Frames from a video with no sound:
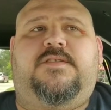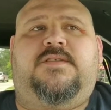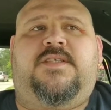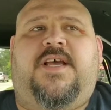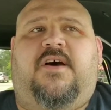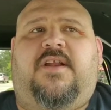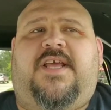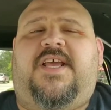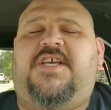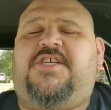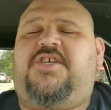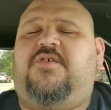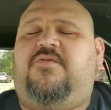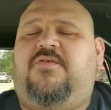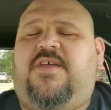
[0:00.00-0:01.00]
the only
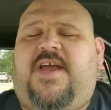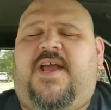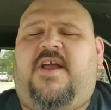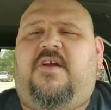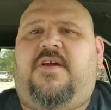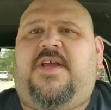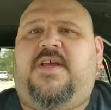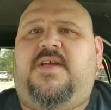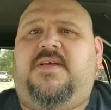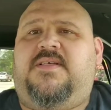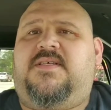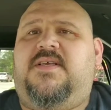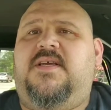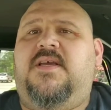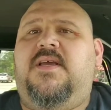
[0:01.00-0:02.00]
issue there
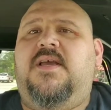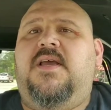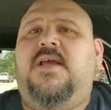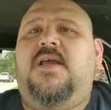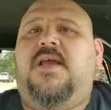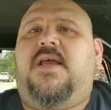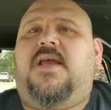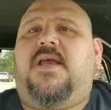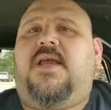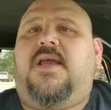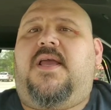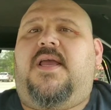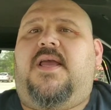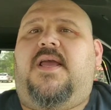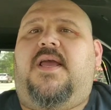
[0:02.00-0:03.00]
is
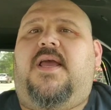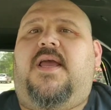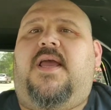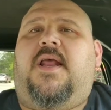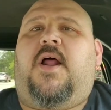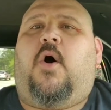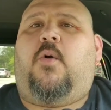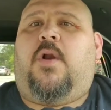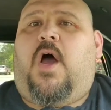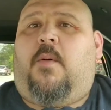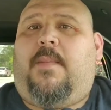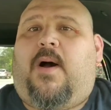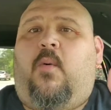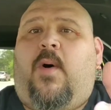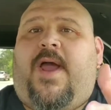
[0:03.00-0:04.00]
it holding all
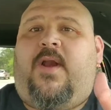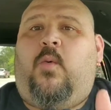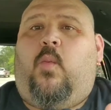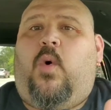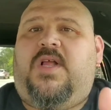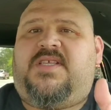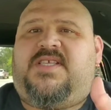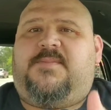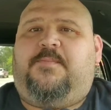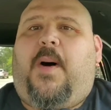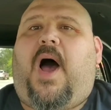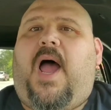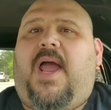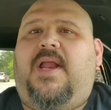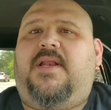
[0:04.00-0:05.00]
my weight in one
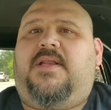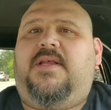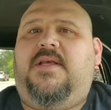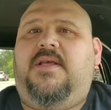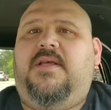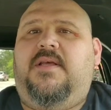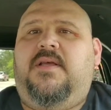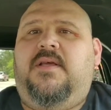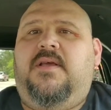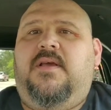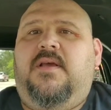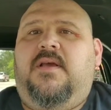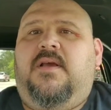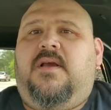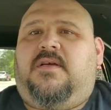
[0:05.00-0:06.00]
spot
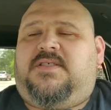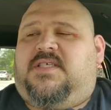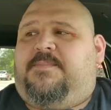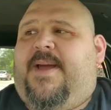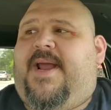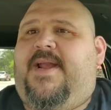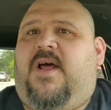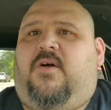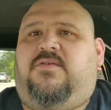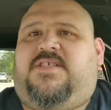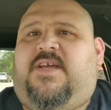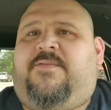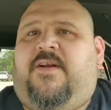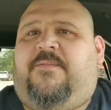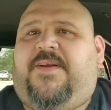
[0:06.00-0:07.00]
because it's made to hold
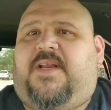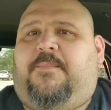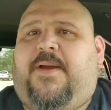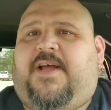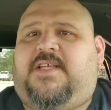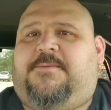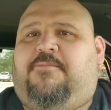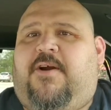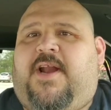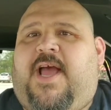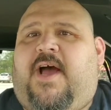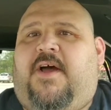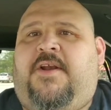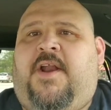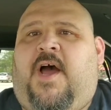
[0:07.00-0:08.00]
750 pounds spread
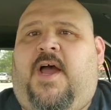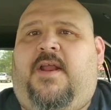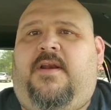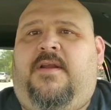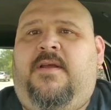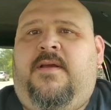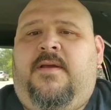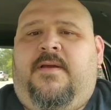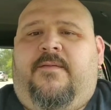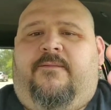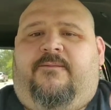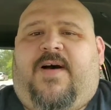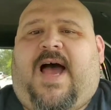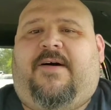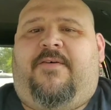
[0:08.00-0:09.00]
out, not
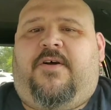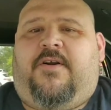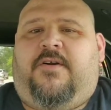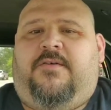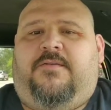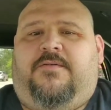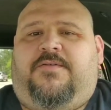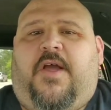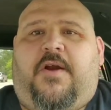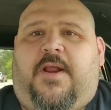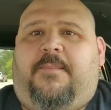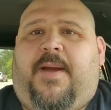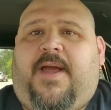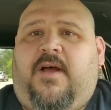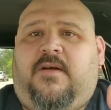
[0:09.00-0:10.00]

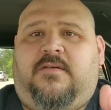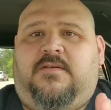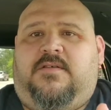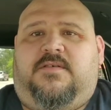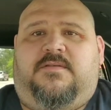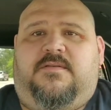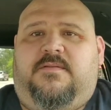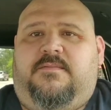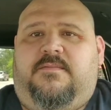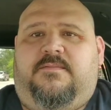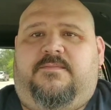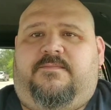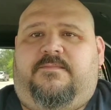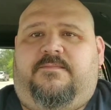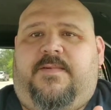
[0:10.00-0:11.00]
530 pounds
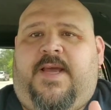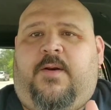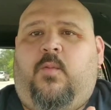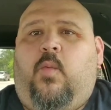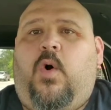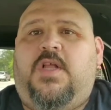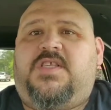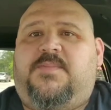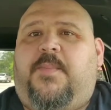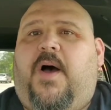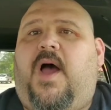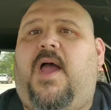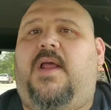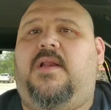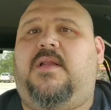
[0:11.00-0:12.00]
in one
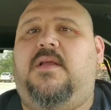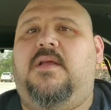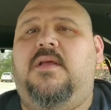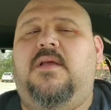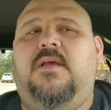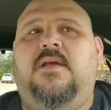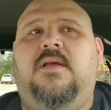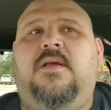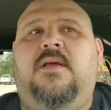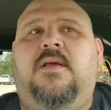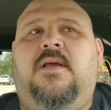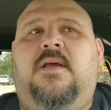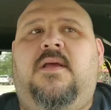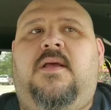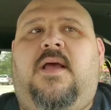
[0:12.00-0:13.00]
spot.
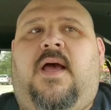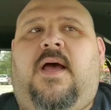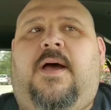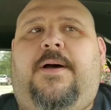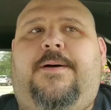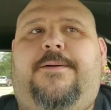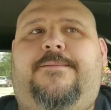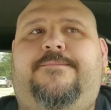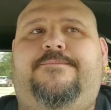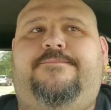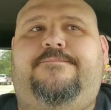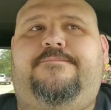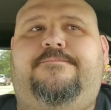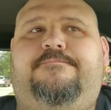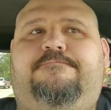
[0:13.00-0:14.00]

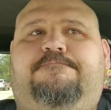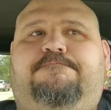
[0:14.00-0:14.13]
Um,